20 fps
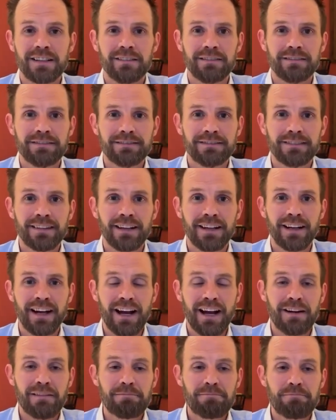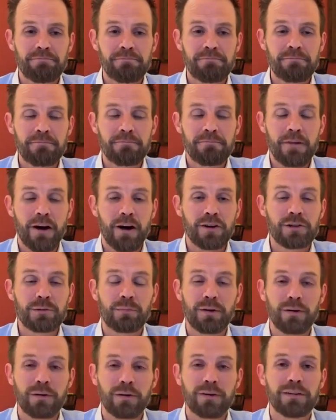of
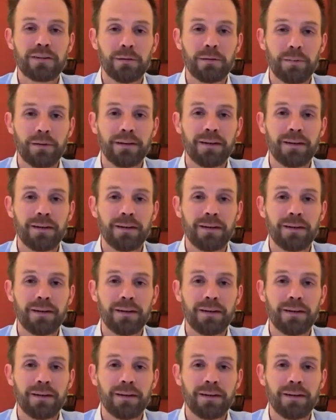entrepreneurship